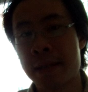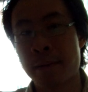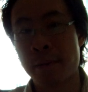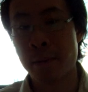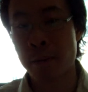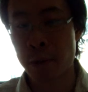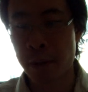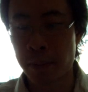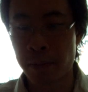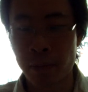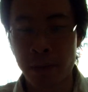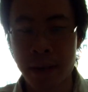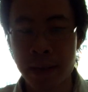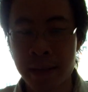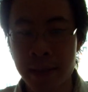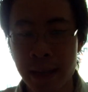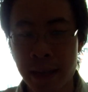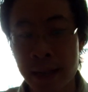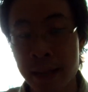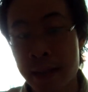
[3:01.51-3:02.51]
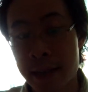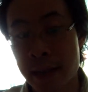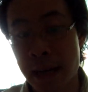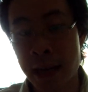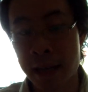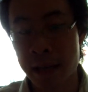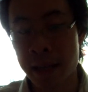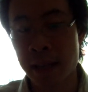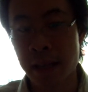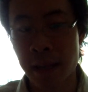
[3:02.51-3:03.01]
WordPress. It's
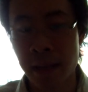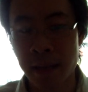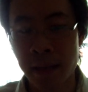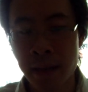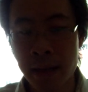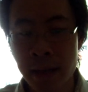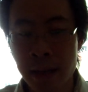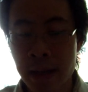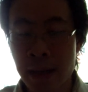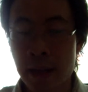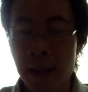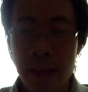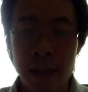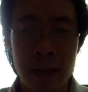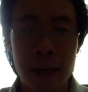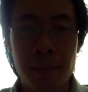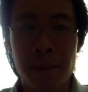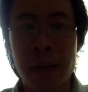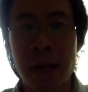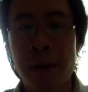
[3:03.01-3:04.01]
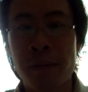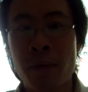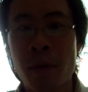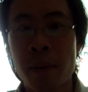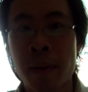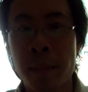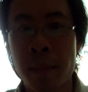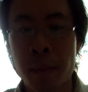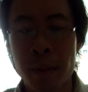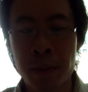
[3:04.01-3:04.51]
actually the platform
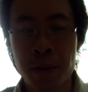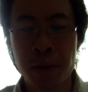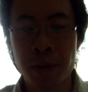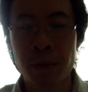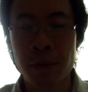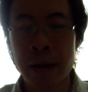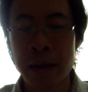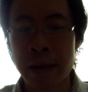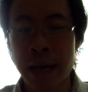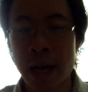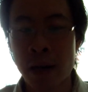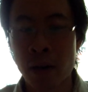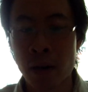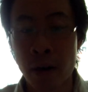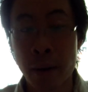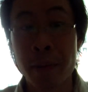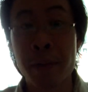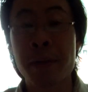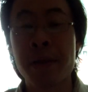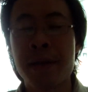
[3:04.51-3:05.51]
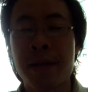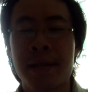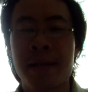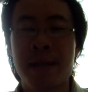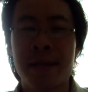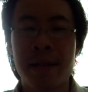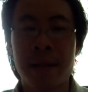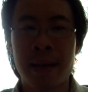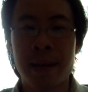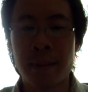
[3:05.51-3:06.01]
I'm using right now on
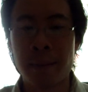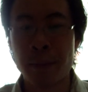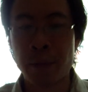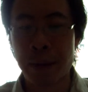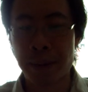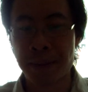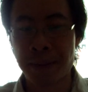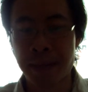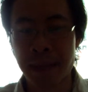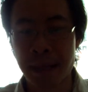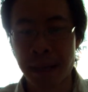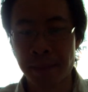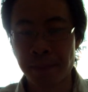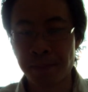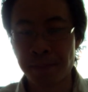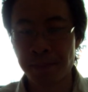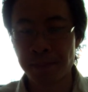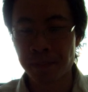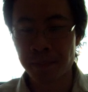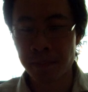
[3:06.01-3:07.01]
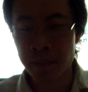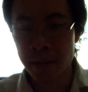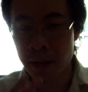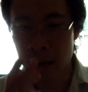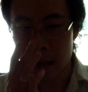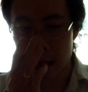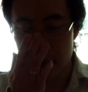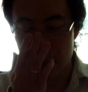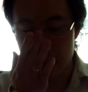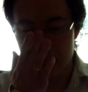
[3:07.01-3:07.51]
this website.
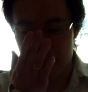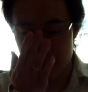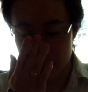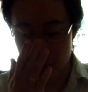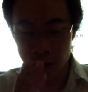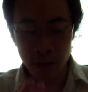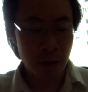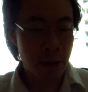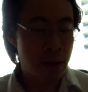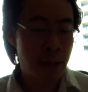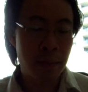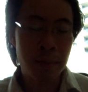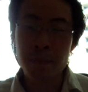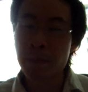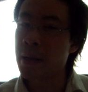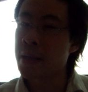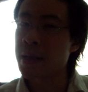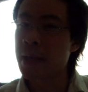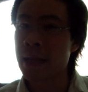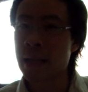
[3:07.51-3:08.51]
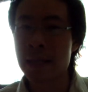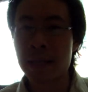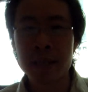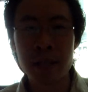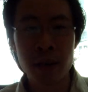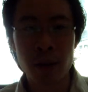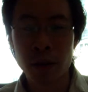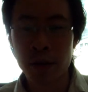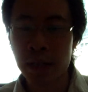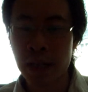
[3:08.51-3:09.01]
So best thing is,
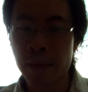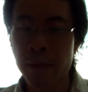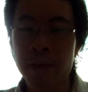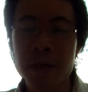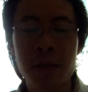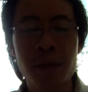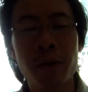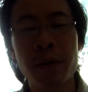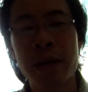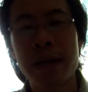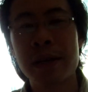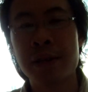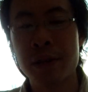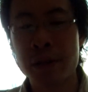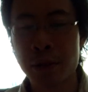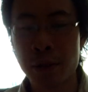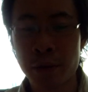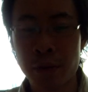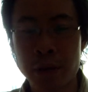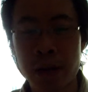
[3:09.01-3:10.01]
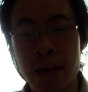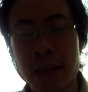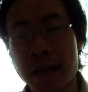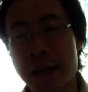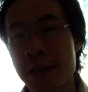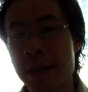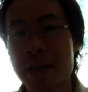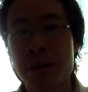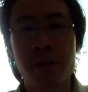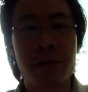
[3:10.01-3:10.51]
definitely just go ahead and do
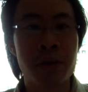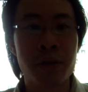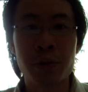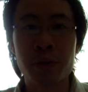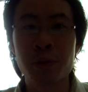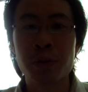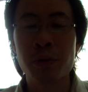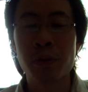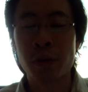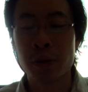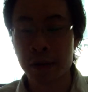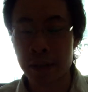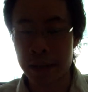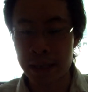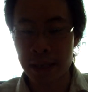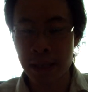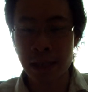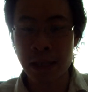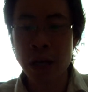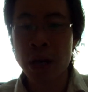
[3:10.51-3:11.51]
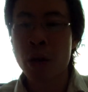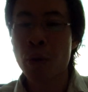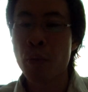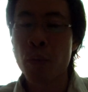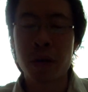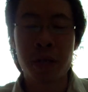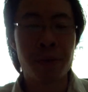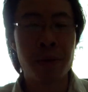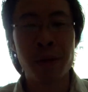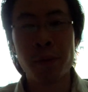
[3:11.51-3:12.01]
a search on Google to see
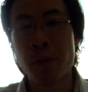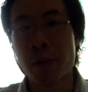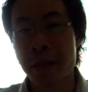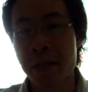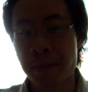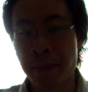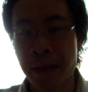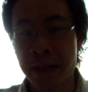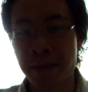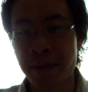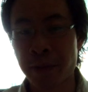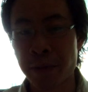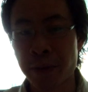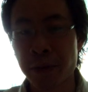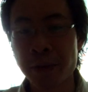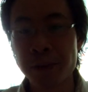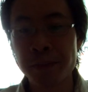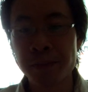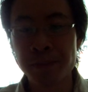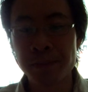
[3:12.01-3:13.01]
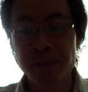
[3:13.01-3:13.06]
which one works best for you.